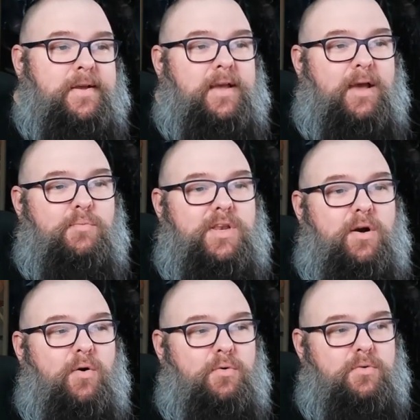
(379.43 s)
And we
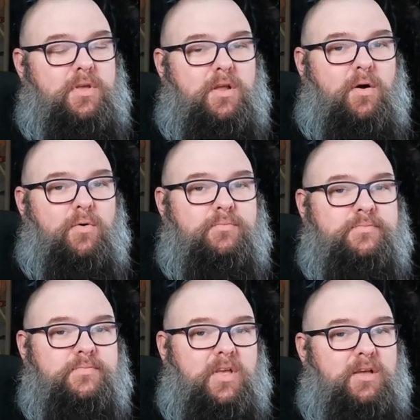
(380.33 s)
know,
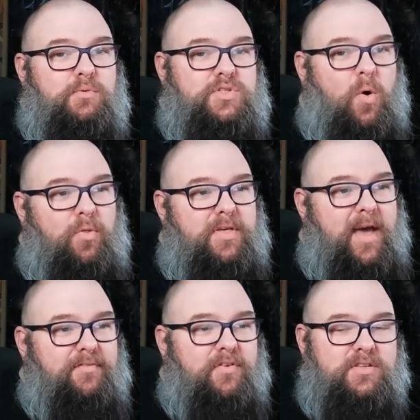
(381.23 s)
it was only
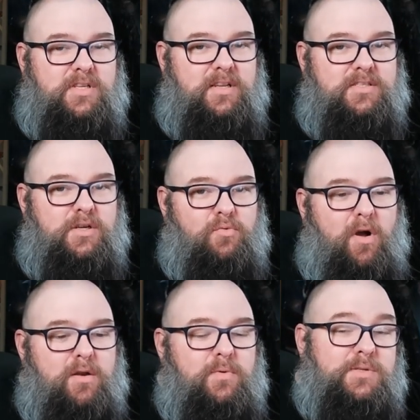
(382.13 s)
that first edition
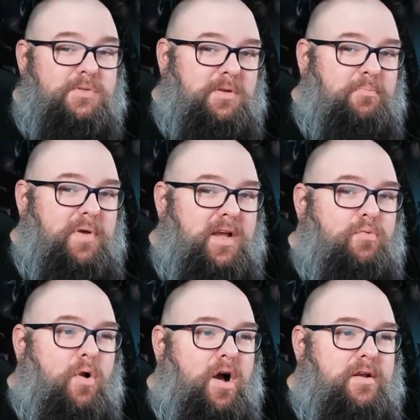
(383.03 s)
run, which was a big
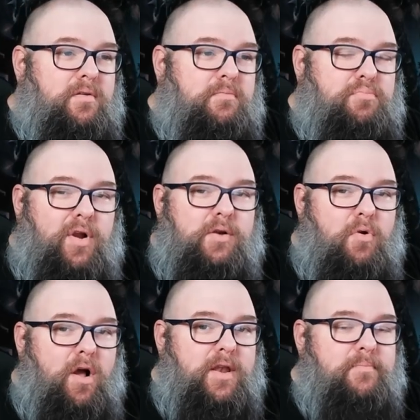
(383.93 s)
run, print
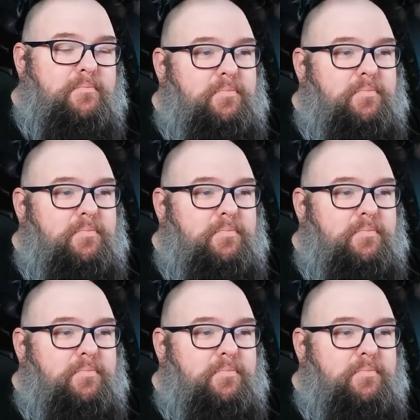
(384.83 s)
run.